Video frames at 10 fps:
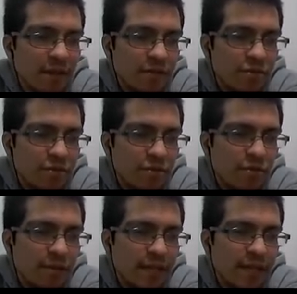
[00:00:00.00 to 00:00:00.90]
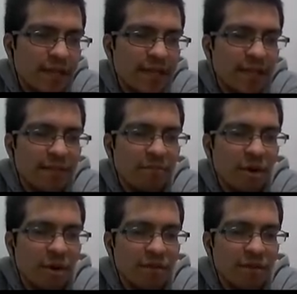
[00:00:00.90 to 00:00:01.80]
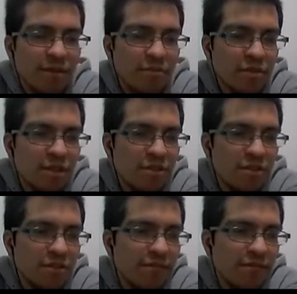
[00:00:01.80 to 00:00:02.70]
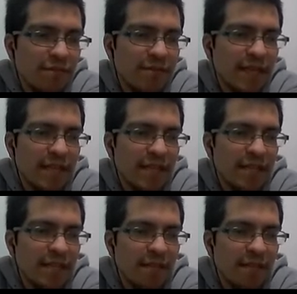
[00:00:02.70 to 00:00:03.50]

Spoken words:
So we plot the positions from the asteroid.